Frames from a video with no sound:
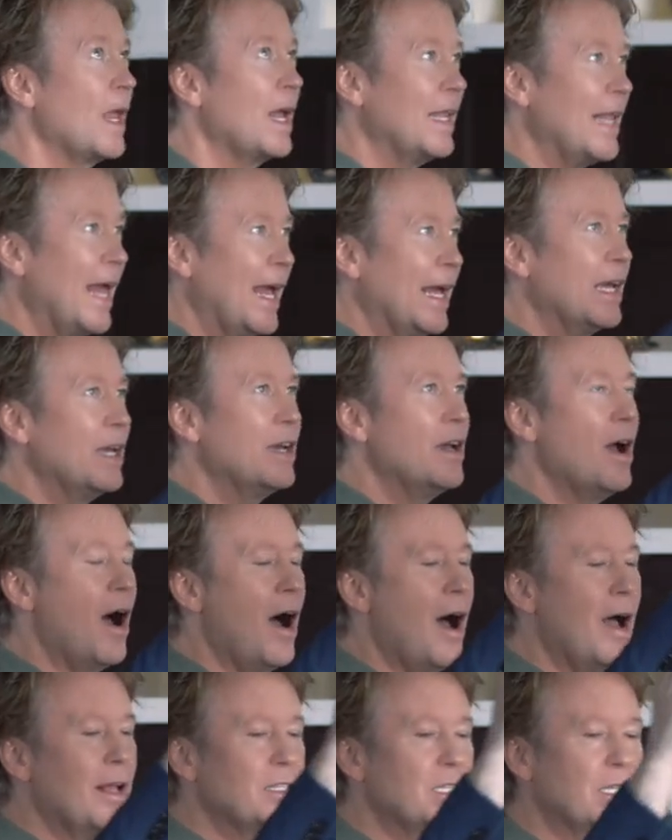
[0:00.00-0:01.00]
Let
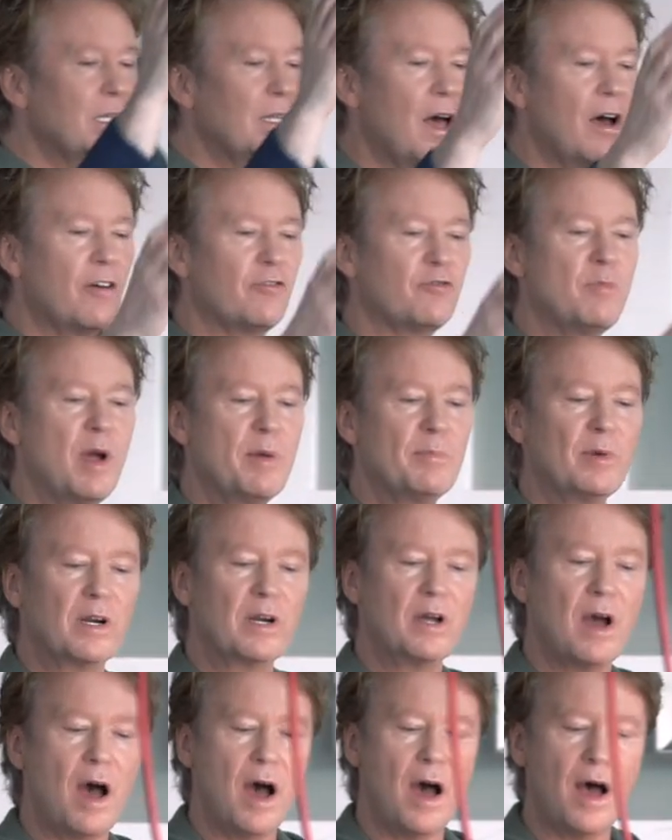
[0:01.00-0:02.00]
God's love, remember,
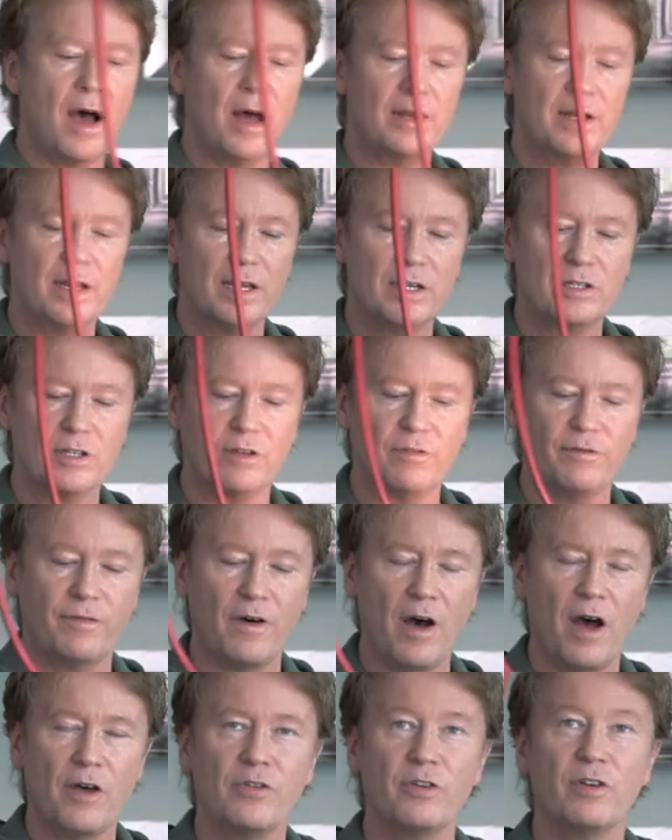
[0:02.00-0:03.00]
God is the
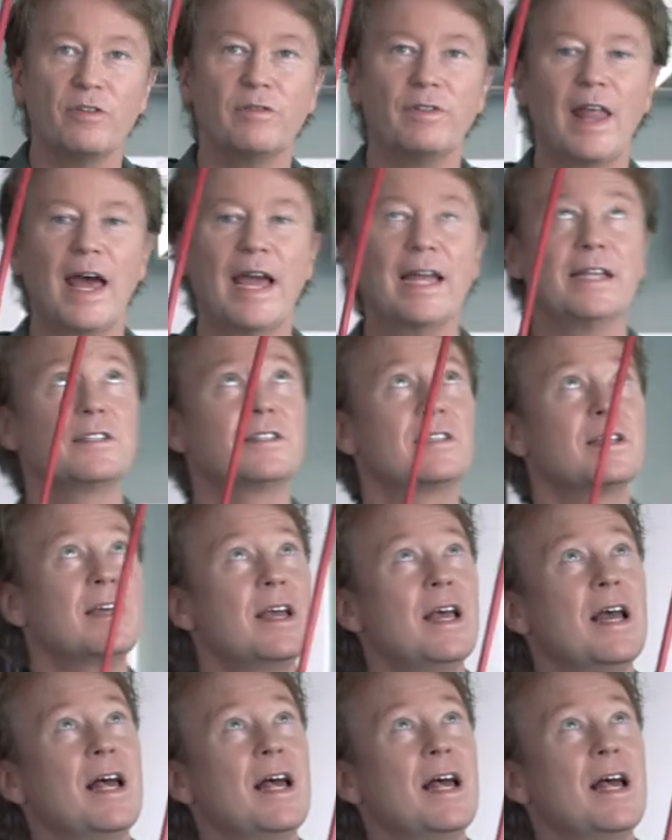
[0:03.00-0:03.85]
Father of lights.